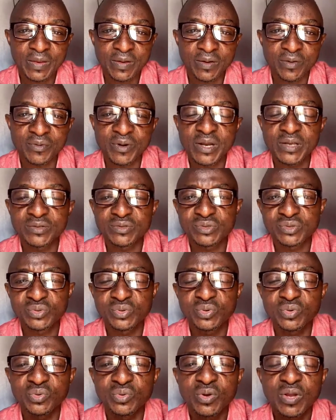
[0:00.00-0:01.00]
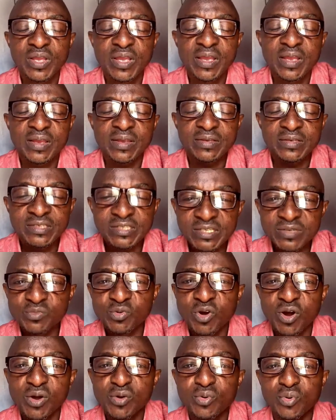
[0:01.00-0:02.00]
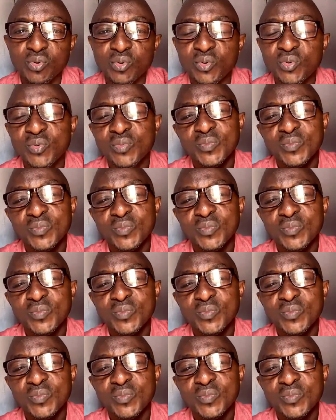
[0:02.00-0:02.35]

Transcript: All right, so Dimwangu